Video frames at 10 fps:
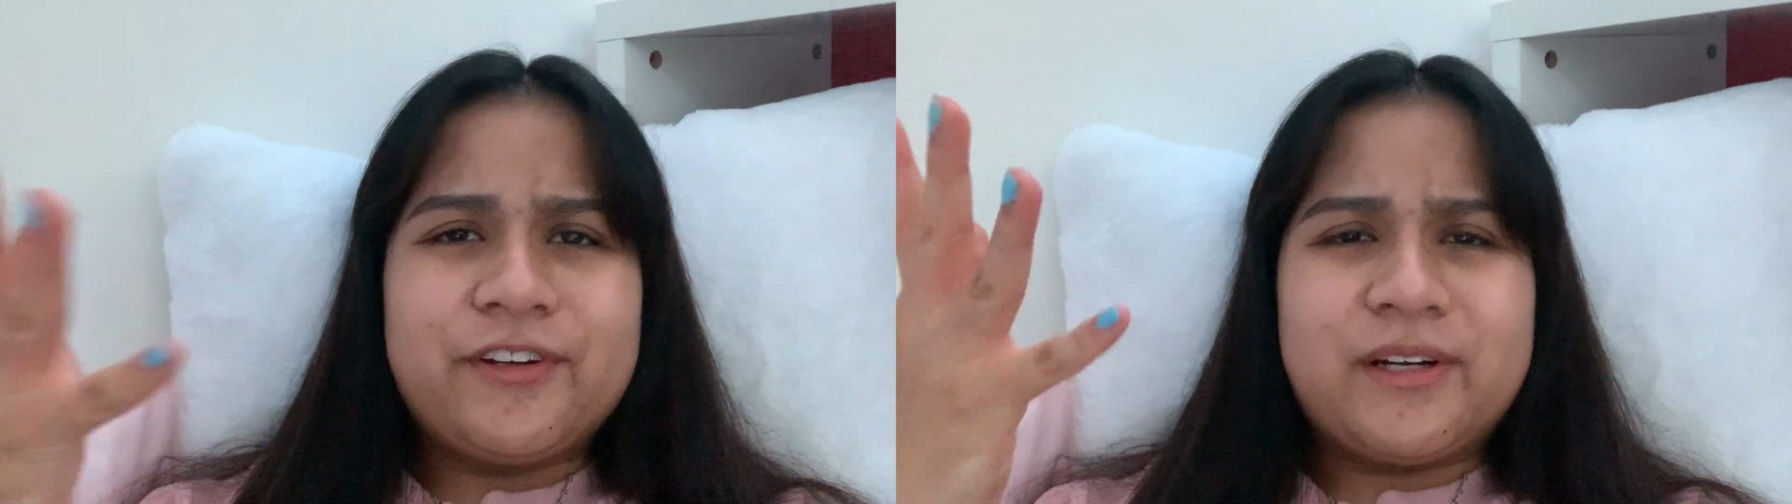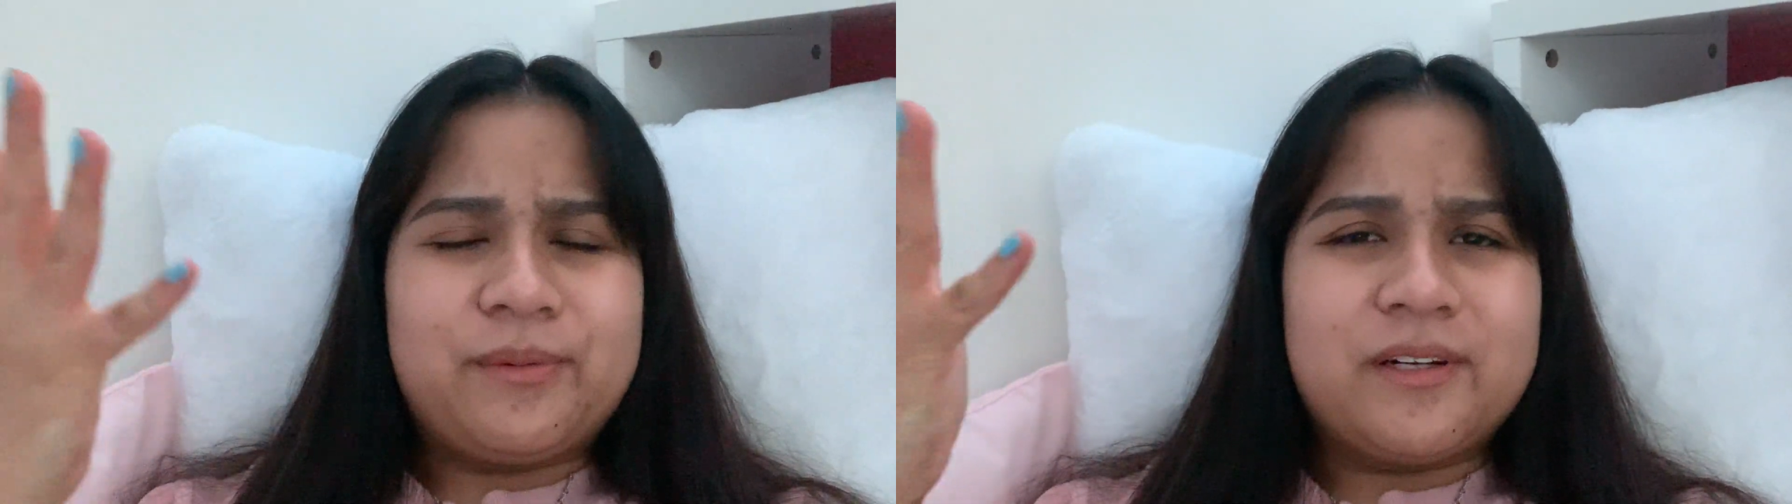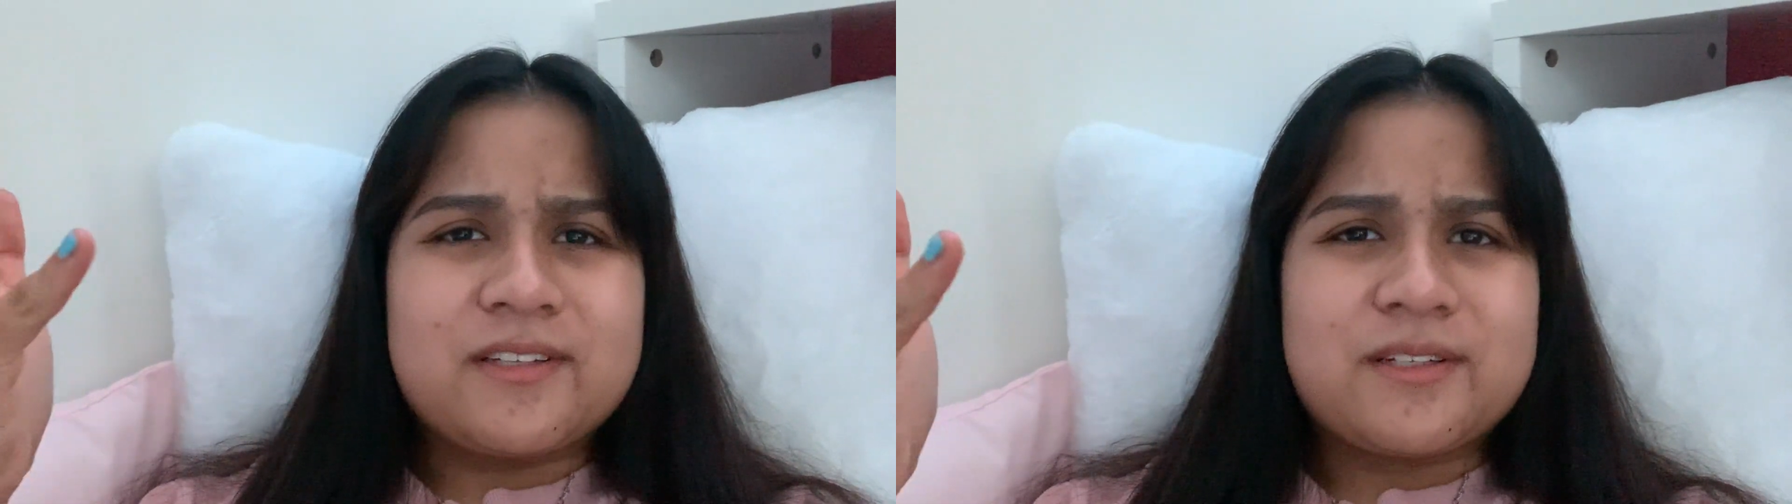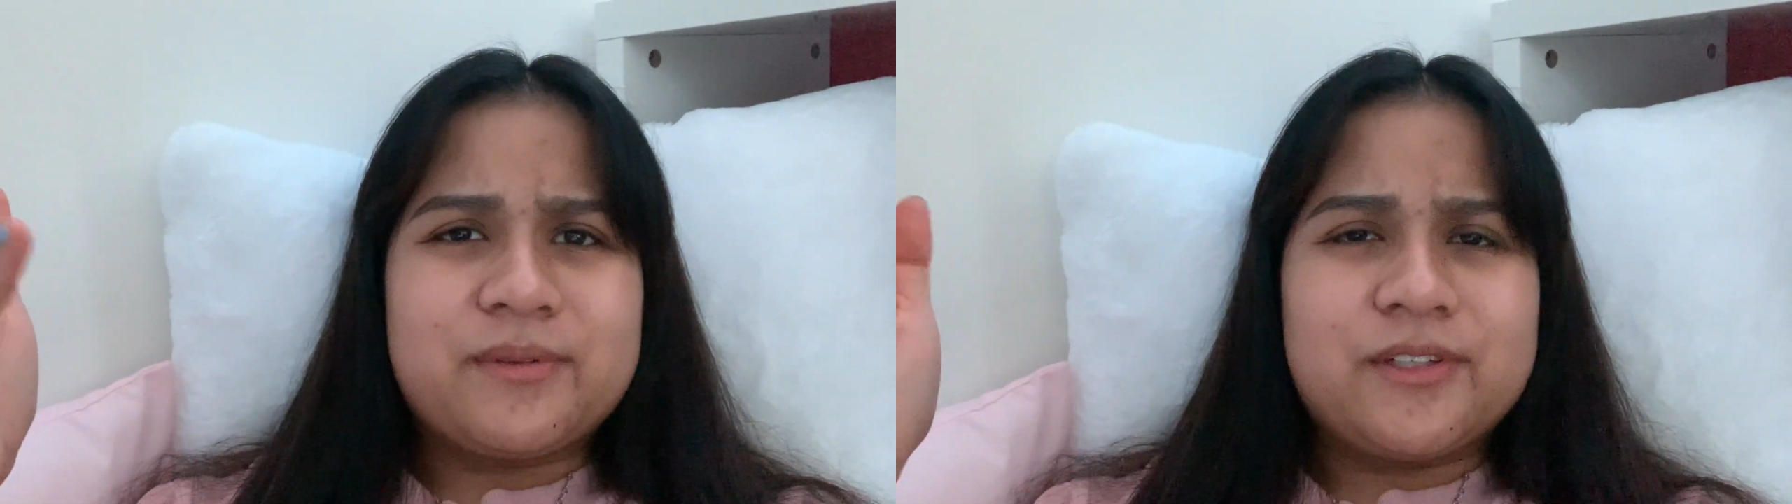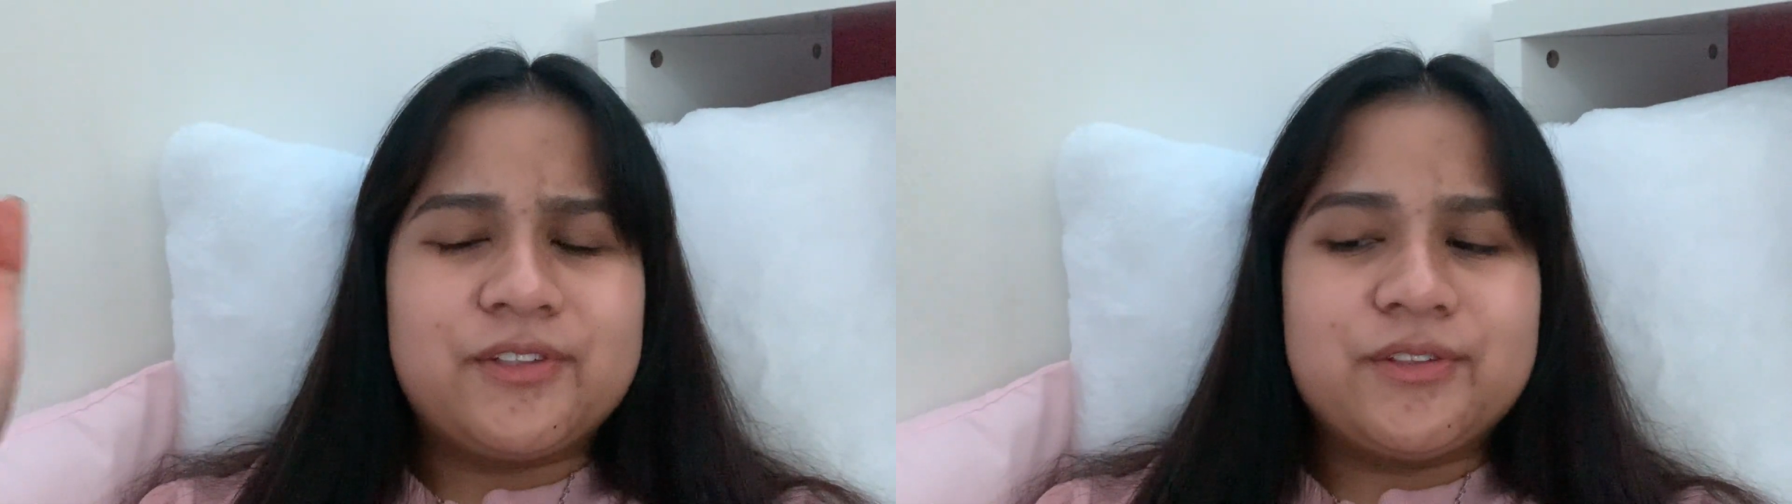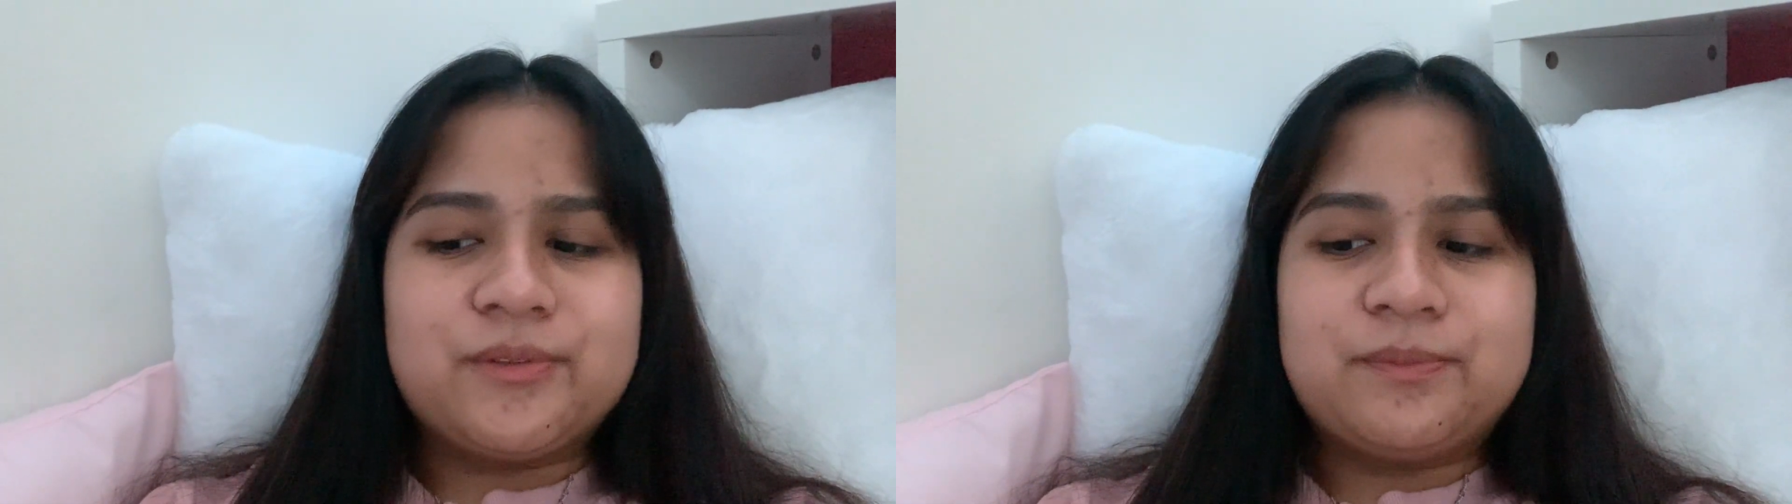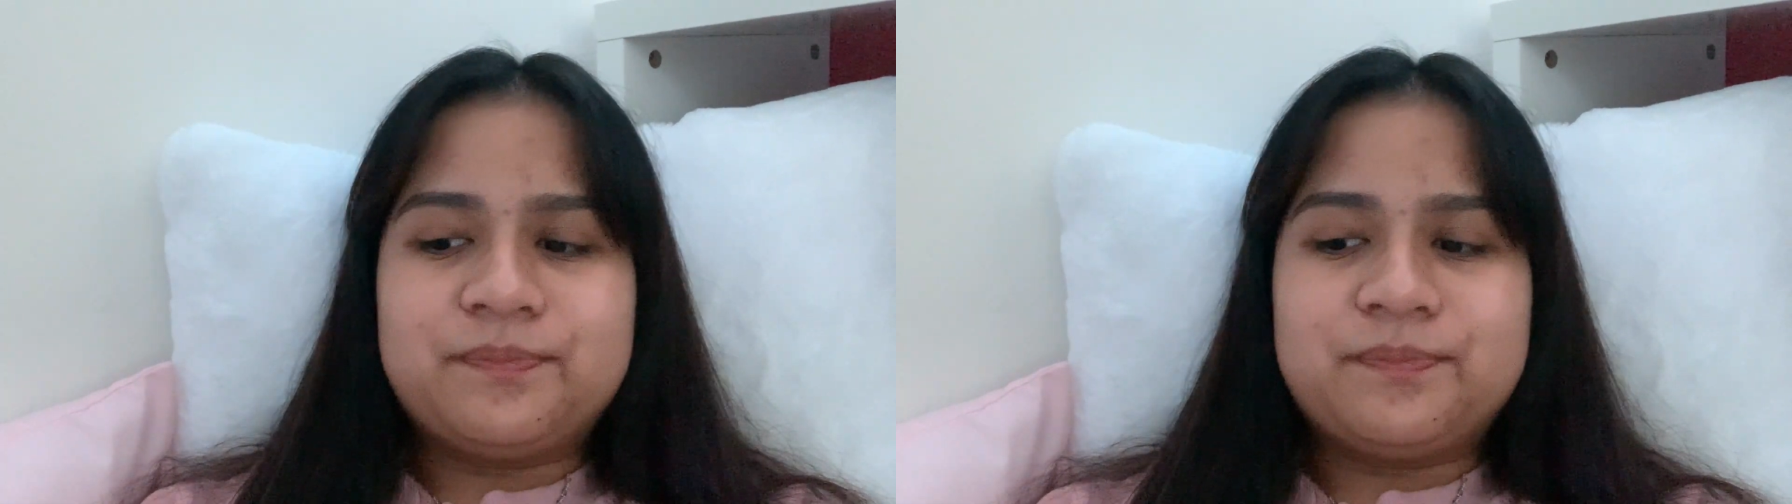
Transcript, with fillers: out what else I want to do.